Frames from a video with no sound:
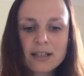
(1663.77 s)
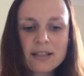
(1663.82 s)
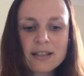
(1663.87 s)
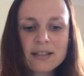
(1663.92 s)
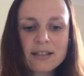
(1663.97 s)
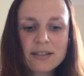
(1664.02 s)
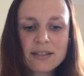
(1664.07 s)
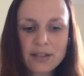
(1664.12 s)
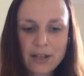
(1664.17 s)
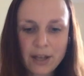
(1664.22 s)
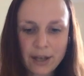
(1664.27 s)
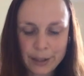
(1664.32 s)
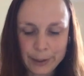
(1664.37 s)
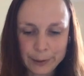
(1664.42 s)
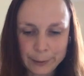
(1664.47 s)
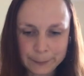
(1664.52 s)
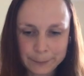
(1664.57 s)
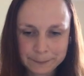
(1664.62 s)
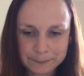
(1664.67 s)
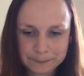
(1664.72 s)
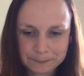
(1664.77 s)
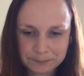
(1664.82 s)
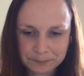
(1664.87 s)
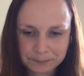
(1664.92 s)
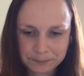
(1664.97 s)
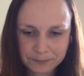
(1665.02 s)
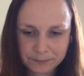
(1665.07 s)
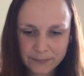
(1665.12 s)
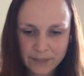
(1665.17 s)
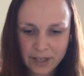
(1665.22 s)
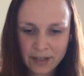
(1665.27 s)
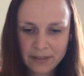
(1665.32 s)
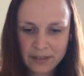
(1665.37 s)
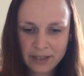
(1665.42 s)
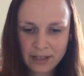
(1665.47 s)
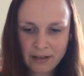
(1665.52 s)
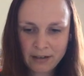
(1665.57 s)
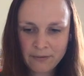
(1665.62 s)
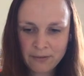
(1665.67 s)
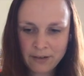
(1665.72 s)
So I
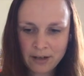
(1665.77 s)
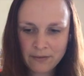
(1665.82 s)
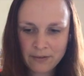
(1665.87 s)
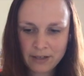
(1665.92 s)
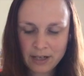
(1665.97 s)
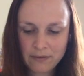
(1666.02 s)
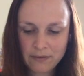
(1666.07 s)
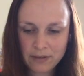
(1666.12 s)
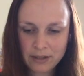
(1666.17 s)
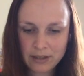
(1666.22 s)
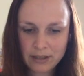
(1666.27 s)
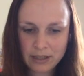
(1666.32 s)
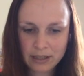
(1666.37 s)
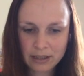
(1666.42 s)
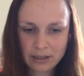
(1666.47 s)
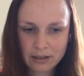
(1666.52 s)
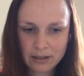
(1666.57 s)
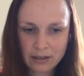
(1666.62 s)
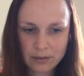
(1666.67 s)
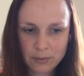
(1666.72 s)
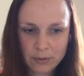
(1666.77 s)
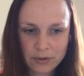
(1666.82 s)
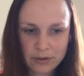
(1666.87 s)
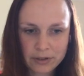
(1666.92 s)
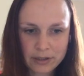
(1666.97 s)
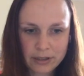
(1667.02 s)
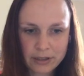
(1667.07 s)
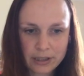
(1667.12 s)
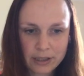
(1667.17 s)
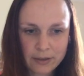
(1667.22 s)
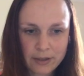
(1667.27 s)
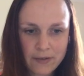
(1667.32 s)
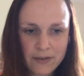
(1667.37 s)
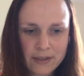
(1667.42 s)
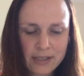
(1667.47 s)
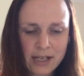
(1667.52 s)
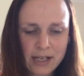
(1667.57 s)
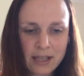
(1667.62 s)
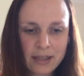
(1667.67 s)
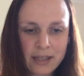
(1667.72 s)
think I've covered everything I wanted to. If
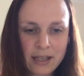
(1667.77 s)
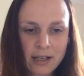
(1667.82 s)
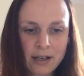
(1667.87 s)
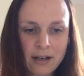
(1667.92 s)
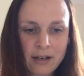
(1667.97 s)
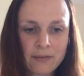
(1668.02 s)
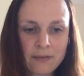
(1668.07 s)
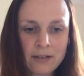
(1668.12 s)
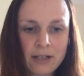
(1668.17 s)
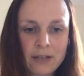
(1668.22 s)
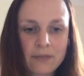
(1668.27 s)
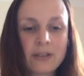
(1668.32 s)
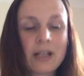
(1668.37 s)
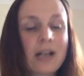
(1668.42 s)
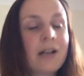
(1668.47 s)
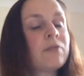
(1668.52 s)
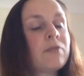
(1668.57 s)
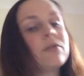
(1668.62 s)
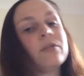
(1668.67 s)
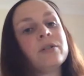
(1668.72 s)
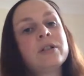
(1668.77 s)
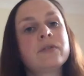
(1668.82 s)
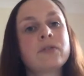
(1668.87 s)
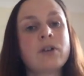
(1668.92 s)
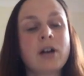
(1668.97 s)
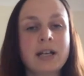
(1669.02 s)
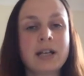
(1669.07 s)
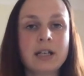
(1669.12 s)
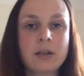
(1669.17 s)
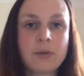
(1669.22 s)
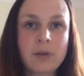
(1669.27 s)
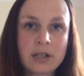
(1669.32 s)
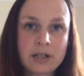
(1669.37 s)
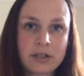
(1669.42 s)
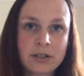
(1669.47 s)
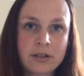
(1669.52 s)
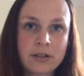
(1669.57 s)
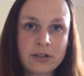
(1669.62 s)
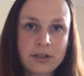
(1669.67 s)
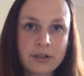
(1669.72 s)
there's anything I've left out, or you've got any
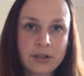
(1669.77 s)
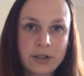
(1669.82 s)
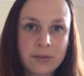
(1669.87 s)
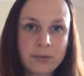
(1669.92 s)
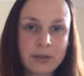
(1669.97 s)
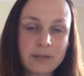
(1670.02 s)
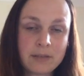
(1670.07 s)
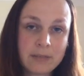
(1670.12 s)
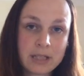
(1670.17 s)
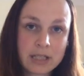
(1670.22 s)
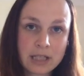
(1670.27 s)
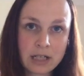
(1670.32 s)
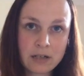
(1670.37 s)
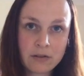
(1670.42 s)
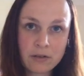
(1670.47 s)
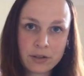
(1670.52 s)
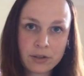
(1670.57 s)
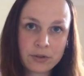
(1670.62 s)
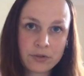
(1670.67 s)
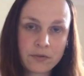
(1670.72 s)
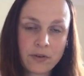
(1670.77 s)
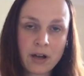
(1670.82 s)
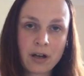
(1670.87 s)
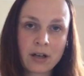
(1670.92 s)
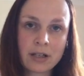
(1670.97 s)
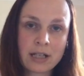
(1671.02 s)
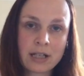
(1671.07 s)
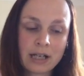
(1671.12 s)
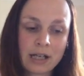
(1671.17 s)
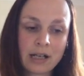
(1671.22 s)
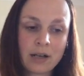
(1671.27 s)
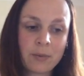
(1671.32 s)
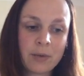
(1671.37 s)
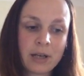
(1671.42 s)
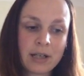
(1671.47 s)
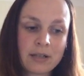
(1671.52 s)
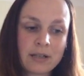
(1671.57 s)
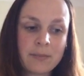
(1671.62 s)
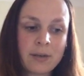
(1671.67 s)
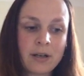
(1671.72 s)
questions to do with the materials for Hardanger and
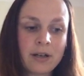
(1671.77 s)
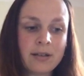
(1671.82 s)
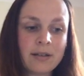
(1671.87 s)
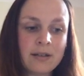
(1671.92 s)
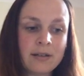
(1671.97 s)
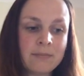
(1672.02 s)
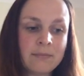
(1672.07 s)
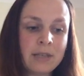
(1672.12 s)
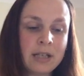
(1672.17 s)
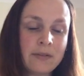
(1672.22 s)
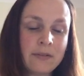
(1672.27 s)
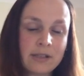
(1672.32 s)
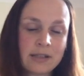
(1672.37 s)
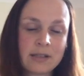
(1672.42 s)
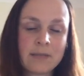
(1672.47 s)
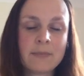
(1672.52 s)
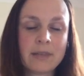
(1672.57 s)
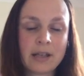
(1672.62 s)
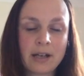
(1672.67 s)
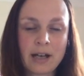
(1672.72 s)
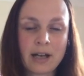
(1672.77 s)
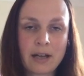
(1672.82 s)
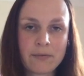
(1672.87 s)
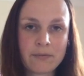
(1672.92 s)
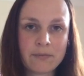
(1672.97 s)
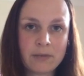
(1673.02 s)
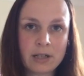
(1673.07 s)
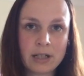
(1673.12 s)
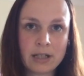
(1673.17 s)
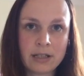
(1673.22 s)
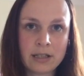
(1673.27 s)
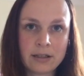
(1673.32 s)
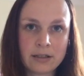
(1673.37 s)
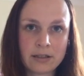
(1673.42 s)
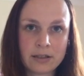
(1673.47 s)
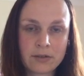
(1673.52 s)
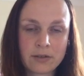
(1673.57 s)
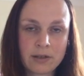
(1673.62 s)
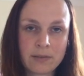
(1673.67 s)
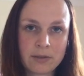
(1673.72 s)
where to buy them, and if it's something I haven't written in the
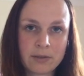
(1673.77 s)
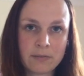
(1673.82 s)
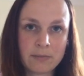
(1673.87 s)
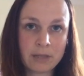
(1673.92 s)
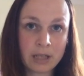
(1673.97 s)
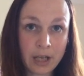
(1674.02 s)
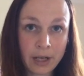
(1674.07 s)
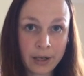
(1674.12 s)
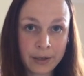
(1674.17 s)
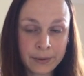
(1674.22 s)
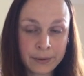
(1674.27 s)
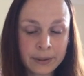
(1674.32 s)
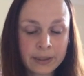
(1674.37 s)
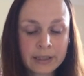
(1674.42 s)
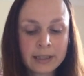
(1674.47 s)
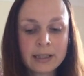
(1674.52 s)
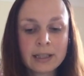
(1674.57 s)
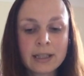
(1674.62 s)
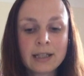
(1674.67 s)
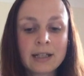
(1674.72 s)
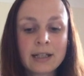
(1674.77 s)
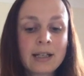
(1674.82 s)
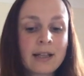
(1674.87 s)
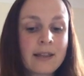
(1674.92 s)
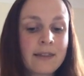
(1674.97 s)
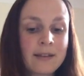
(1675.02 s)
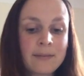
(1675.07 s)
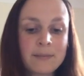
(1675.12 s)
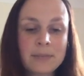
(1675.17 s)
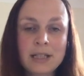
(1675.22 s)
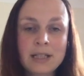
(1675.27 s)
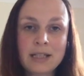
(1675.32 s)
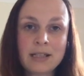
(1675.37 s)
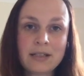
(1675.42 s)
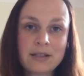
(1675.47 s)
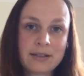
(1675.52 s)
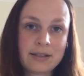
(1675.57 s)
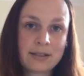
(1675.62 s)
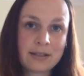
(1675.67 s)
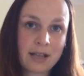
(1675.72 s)
description below, then
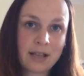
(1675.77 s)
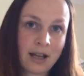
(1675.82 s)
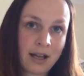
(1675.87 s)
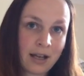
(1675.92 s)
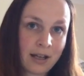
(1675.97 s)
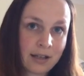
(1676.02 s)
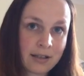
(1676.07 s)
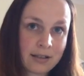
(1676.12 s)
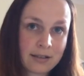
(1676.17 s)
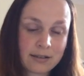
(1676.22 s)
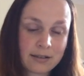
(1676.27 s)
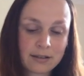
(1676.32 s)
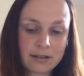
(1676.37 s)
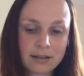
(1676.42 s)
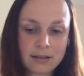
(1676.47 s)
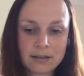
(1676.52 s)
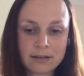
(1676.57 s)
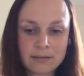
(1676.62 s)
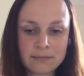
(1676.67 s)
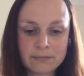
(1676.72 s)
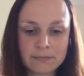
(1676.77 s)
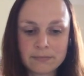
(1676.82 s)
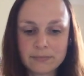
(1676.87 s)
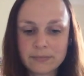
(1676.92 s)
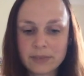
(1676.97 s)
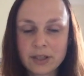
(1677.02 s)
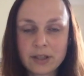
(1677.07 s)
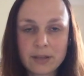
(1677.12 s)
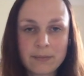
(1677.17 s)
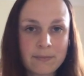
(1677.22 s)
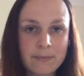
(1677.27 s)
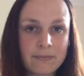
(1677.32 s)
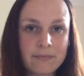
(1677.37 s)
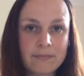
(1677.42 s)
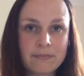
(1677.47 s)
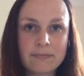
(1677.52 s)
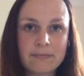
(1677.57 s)
please just ask. You can,